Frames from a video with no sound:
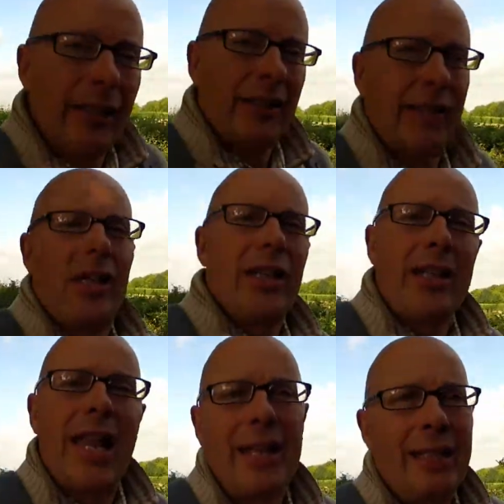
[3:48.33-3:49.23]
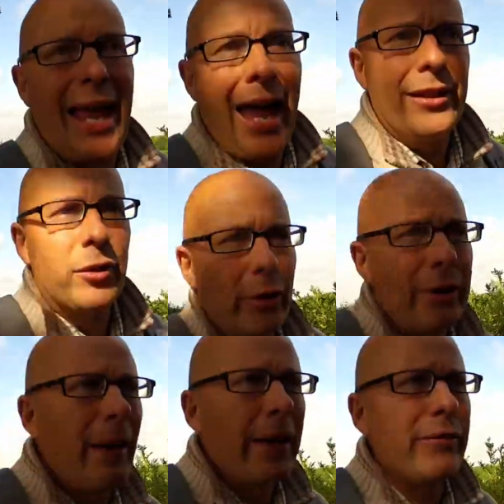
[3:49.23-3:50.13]
certain land, or he
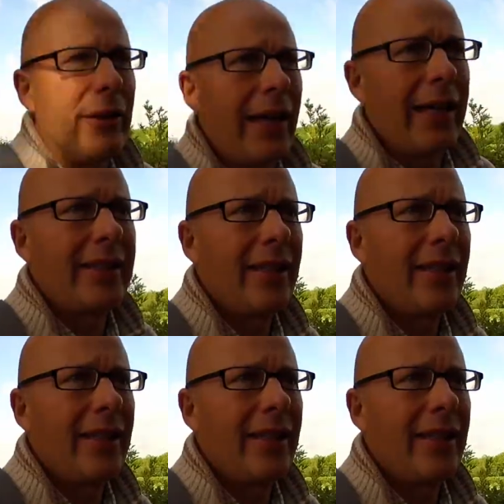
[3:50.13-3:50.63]
may have had